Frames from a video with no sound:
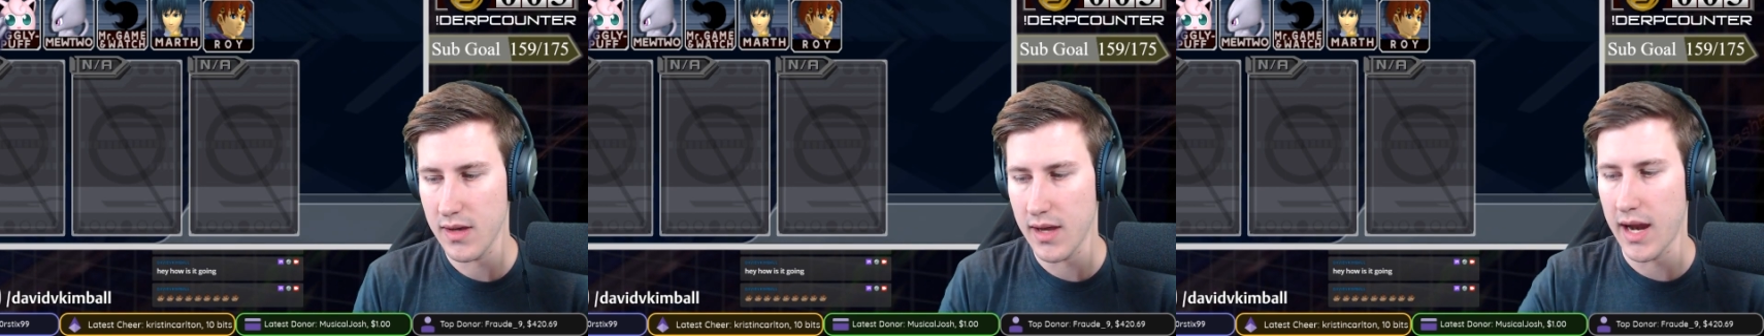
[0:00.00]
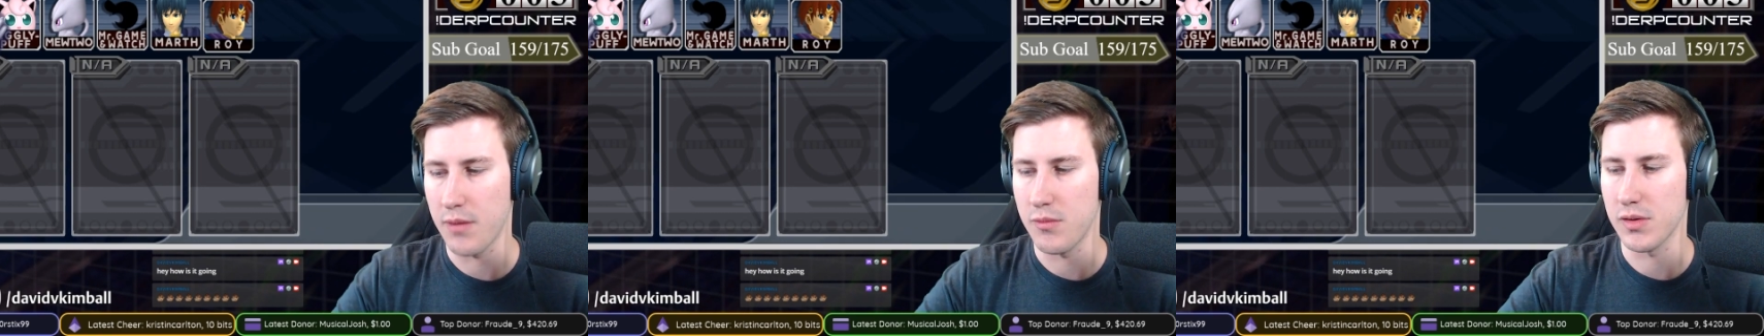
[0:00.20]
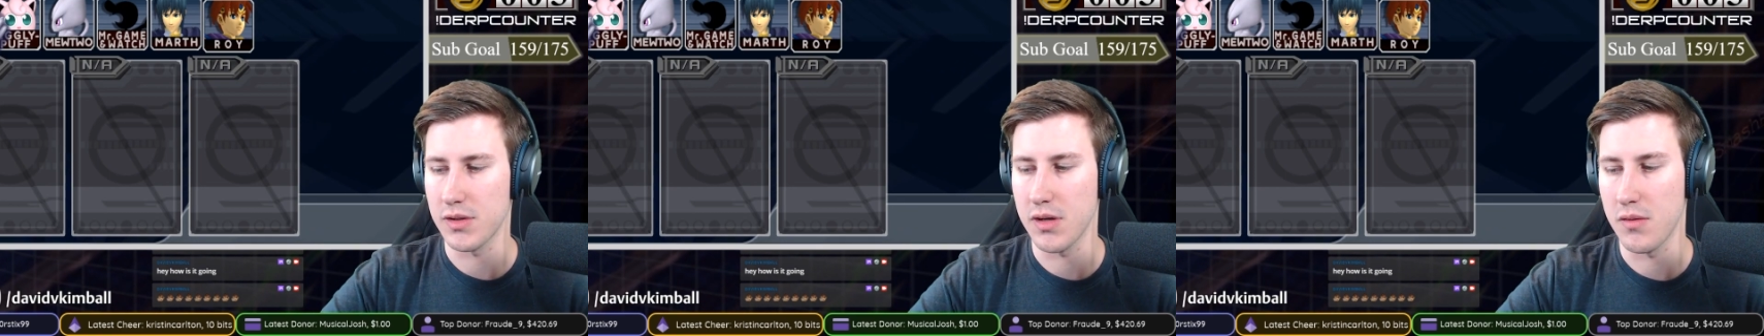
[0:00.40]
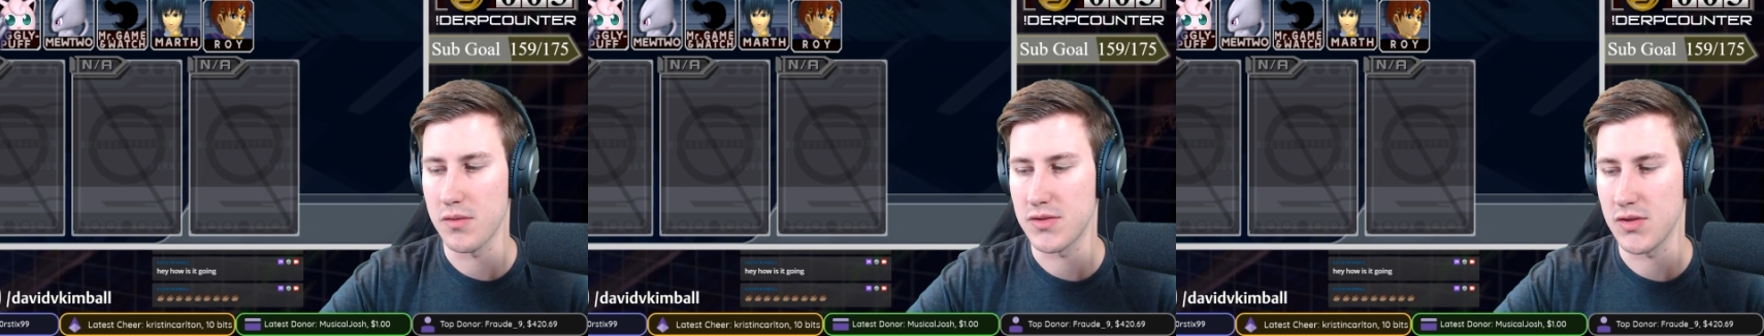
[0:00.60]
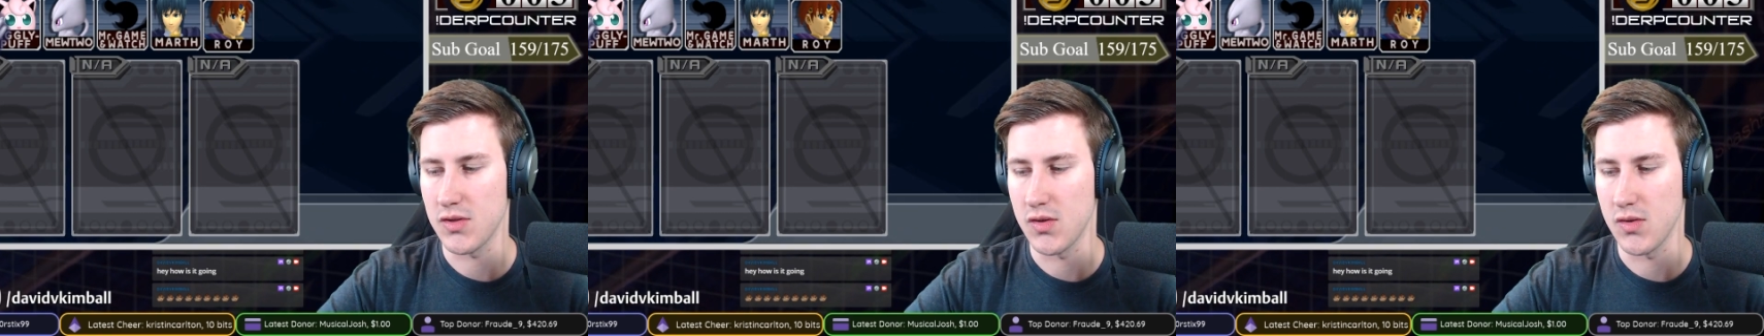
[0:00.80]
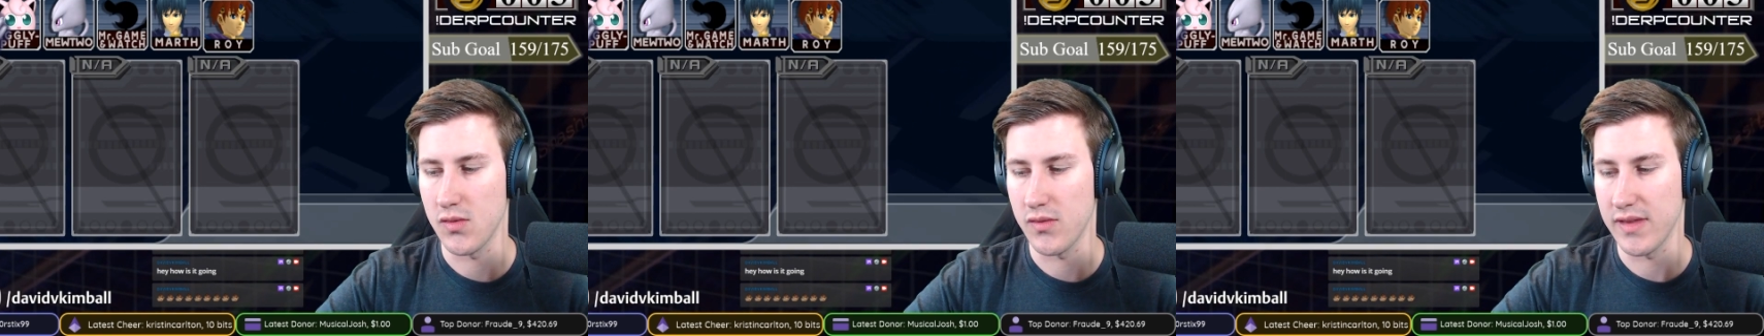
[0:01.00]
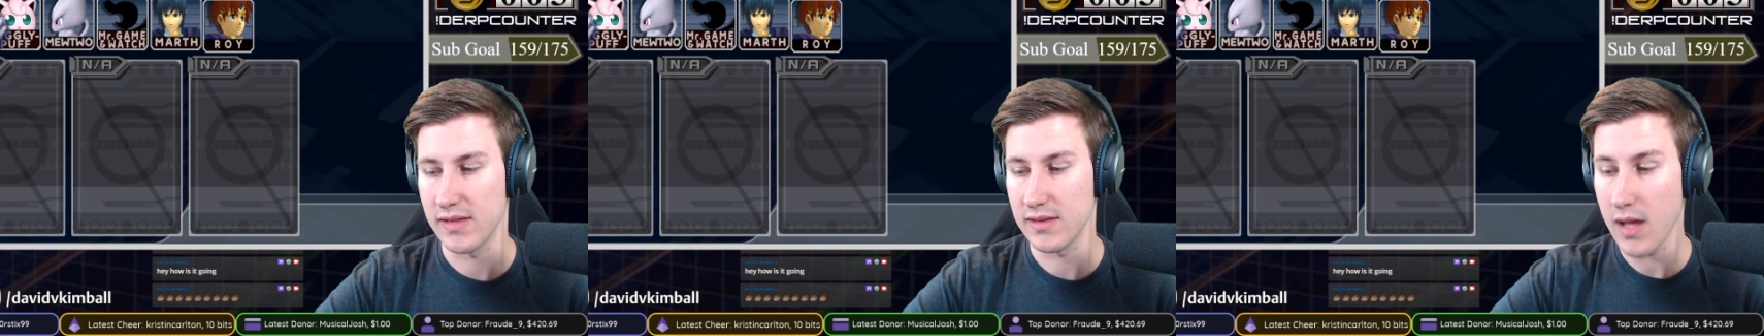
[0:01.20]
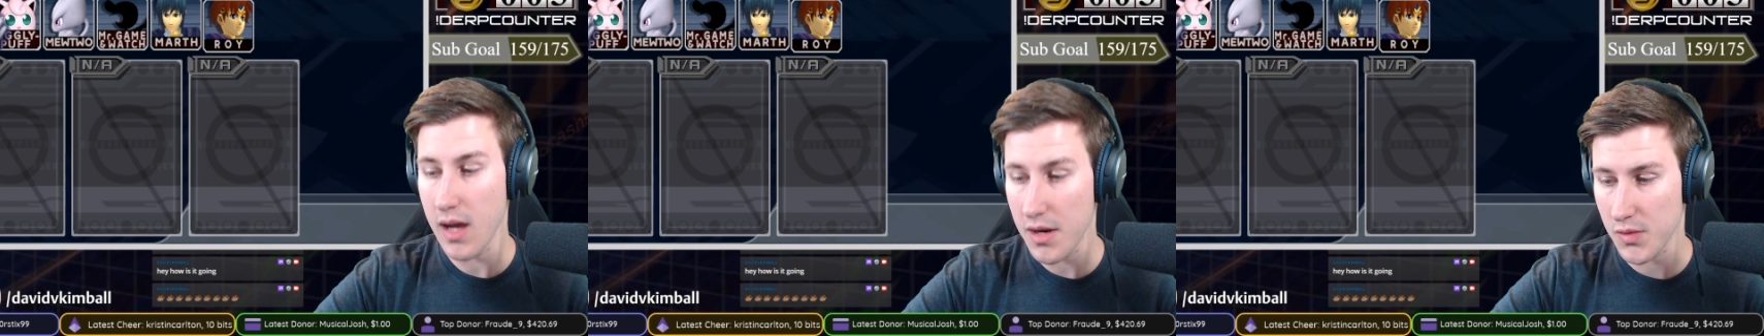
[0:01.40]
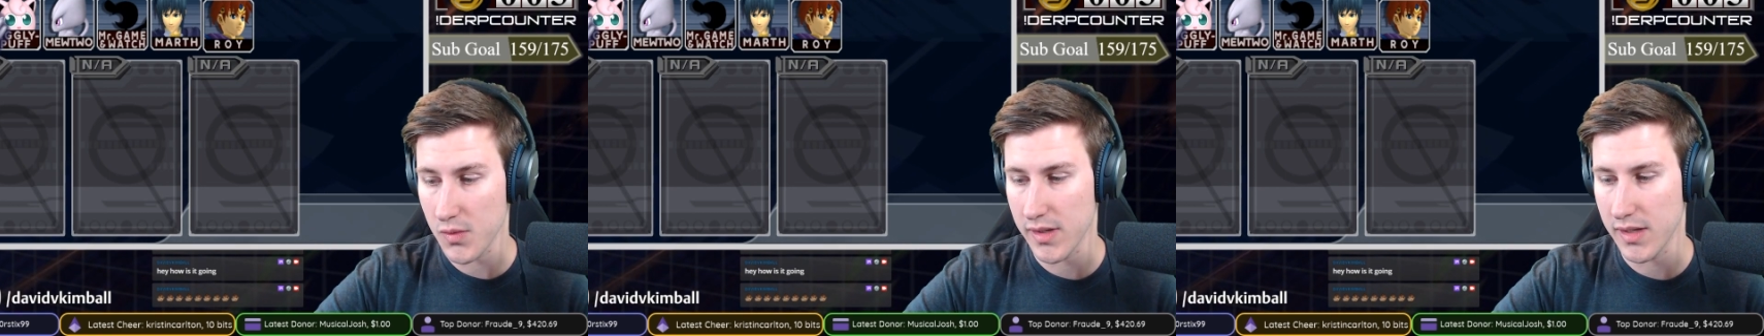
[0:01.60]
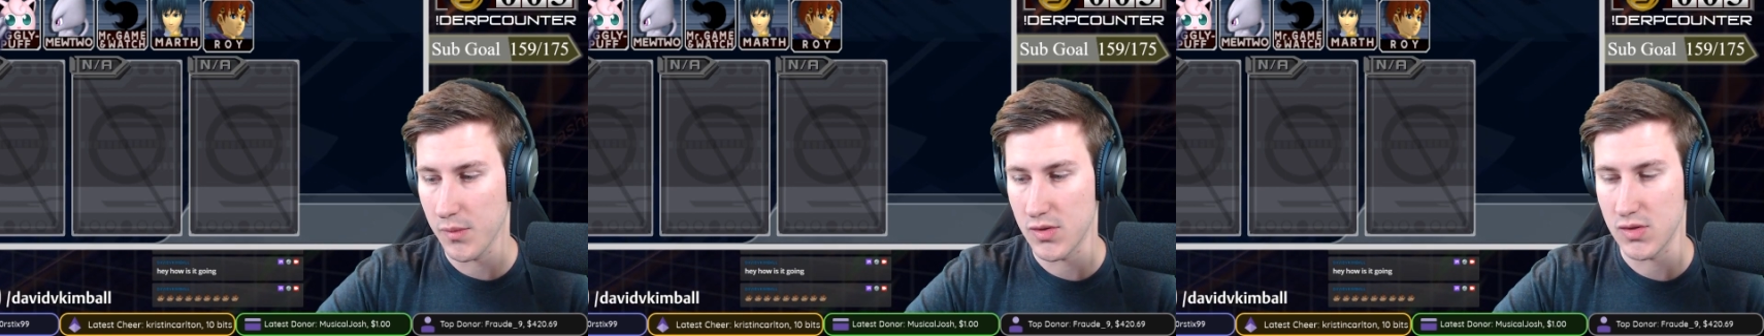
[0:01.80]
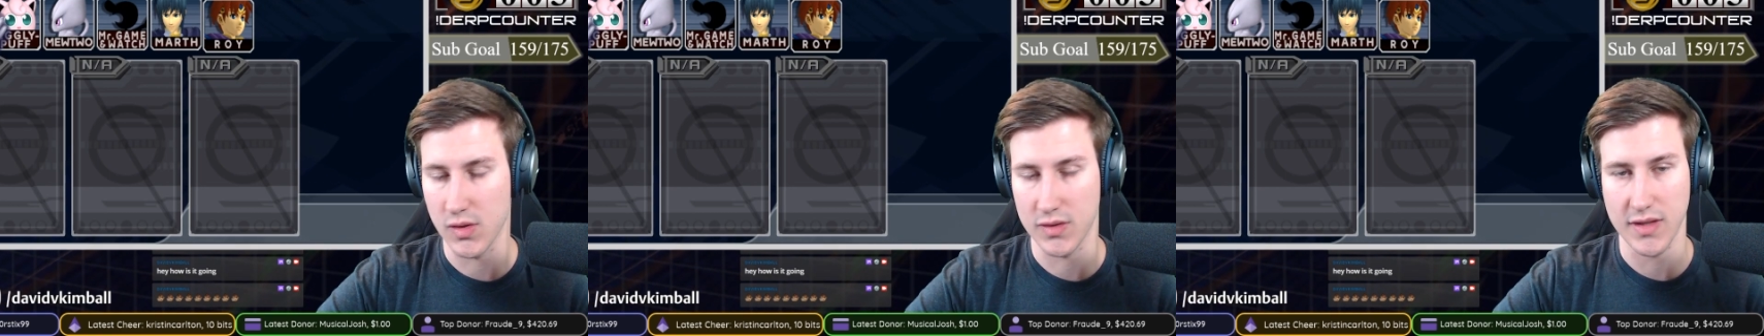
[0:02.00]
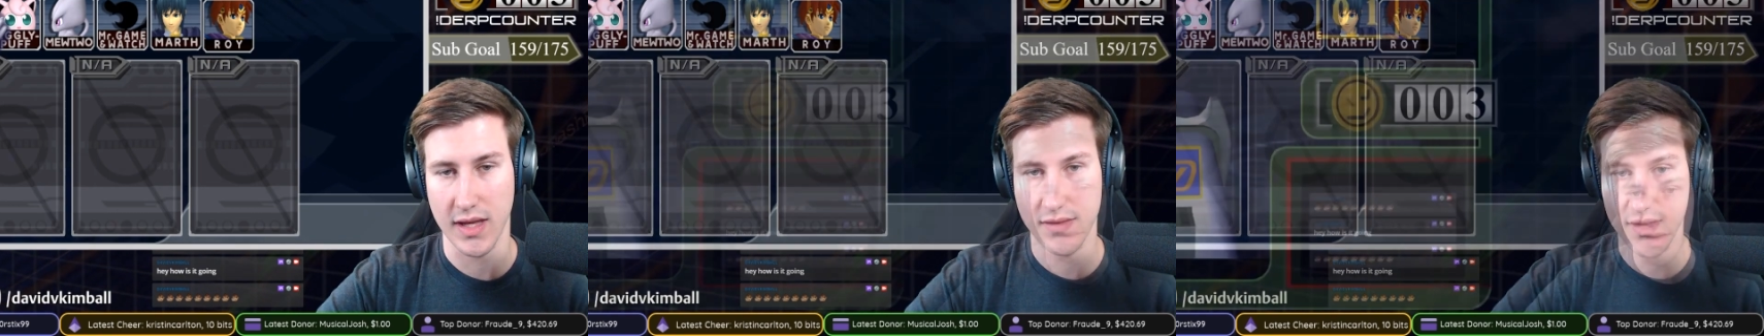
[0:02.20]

I will go to the lottery, which looks like